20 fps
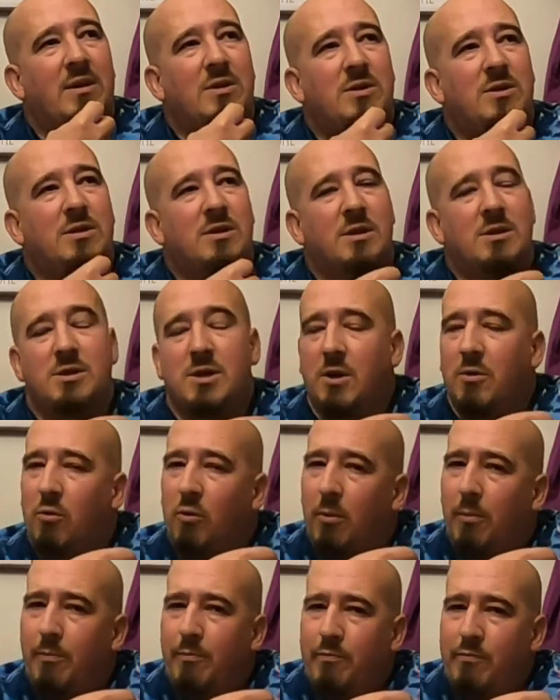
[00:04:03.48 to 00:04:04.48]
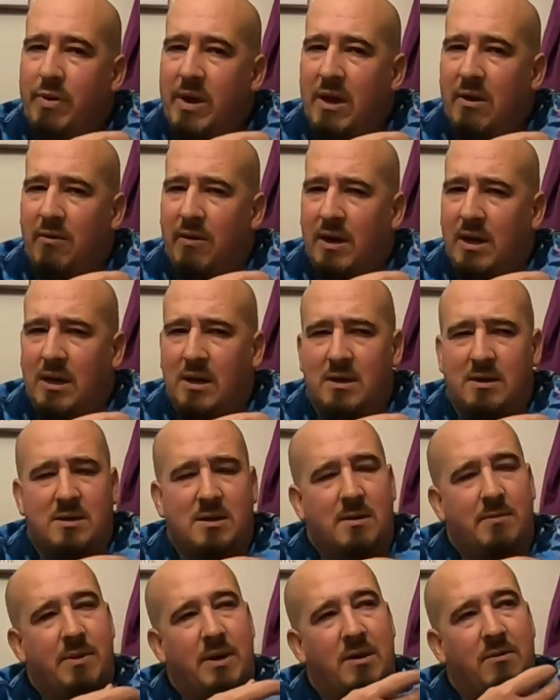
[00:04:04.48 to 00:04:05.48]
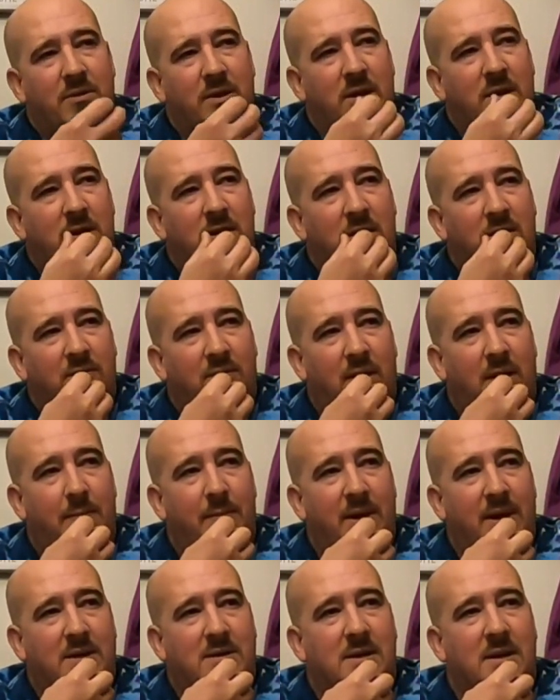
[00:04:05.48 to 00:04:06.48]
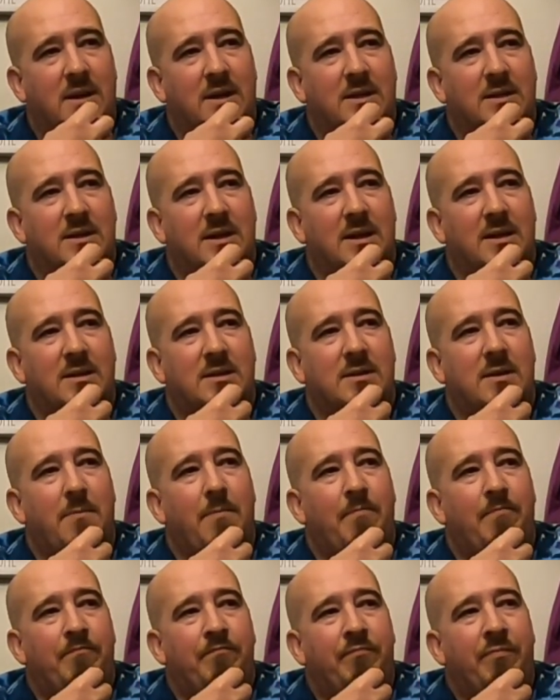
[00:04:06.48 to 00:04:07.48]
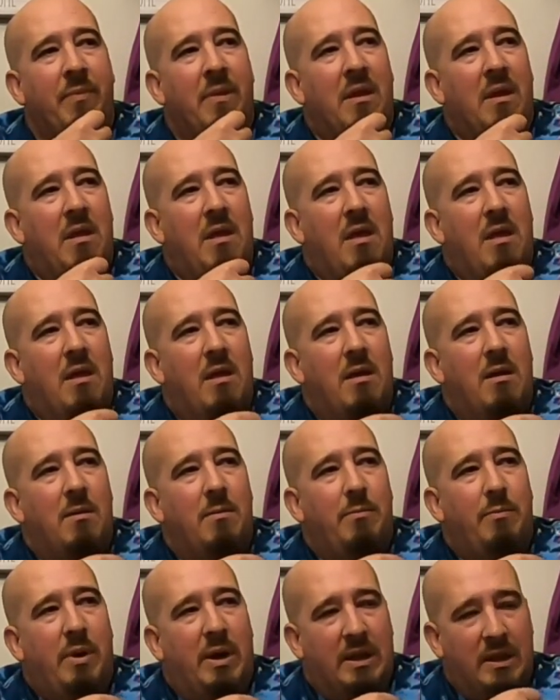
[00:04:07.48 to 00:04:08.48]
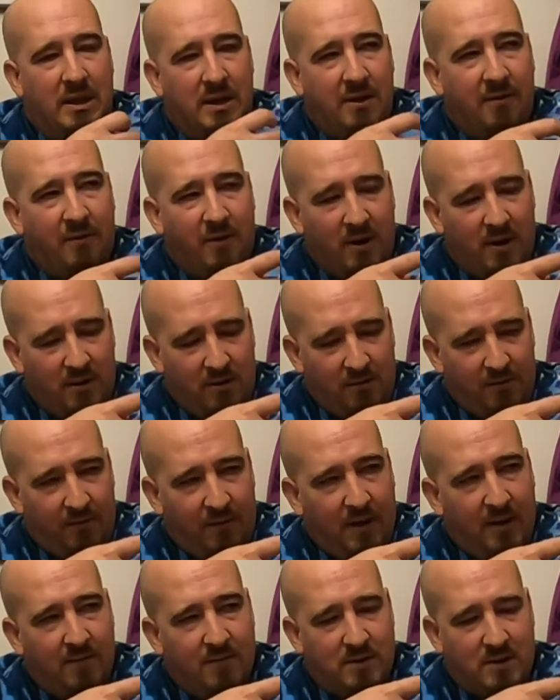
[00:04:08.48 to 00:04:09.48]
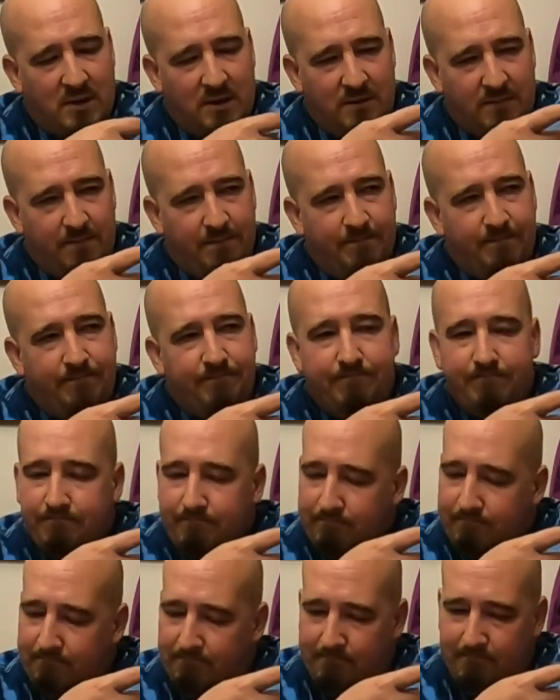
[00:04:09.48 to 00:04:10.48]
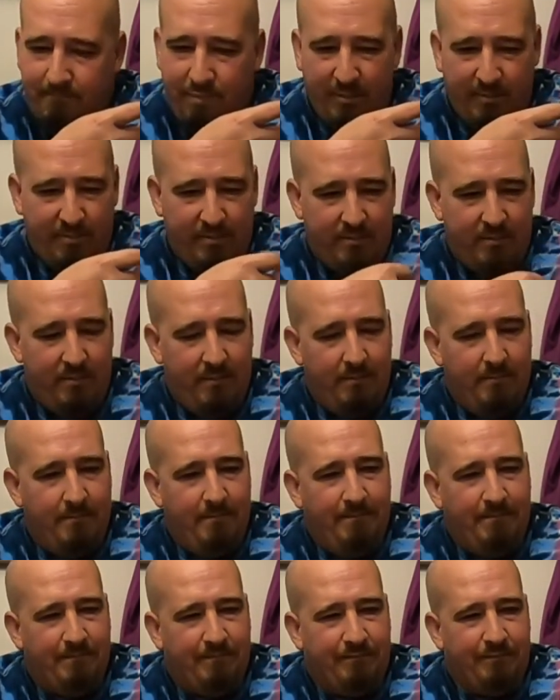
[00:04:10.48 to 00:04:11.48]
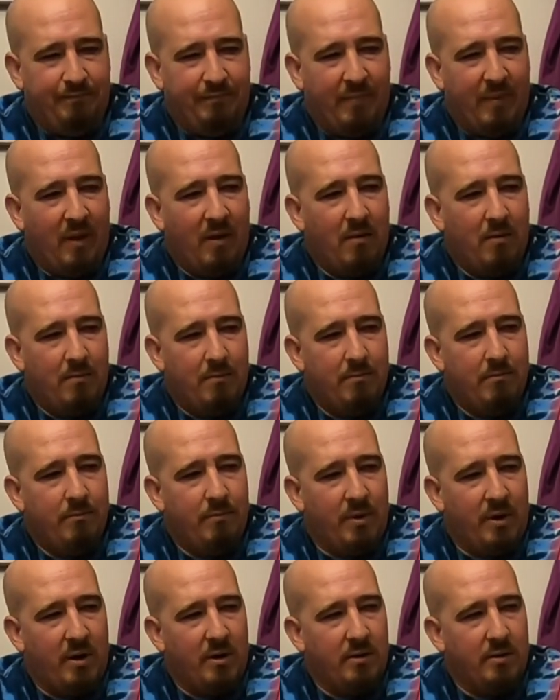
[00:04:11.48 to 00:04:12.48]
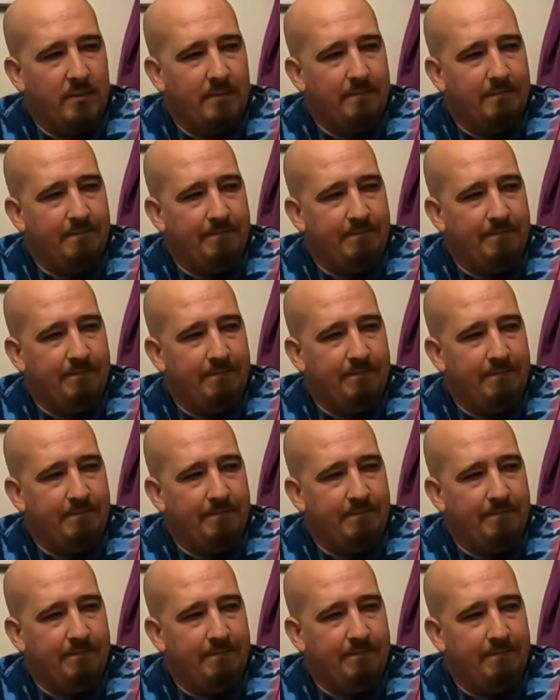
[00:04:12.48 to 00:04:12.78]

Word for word: just a general beeriness about it, if that makes any sense. But the different other flavors, the mm, pardon.